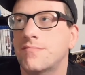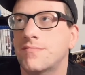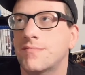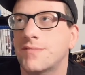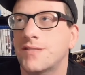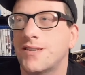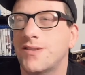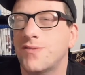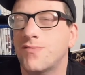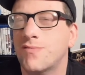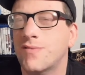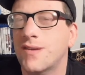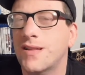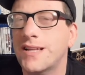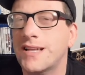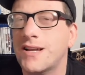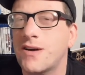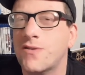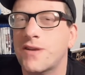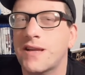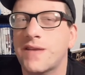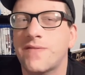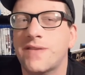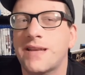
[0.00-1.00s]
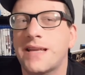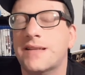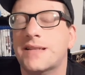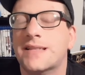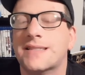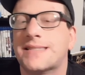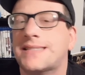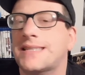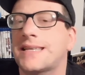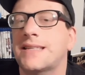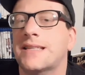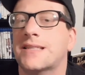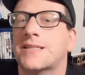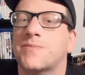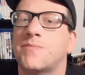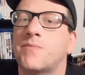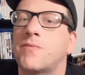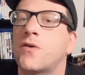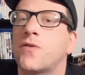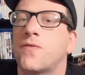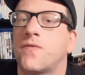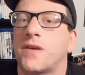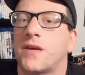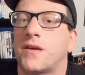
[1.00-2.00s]
You really don't even need to see this
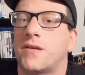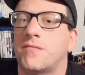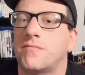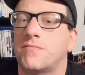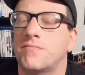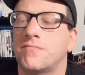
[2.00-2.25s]
movie.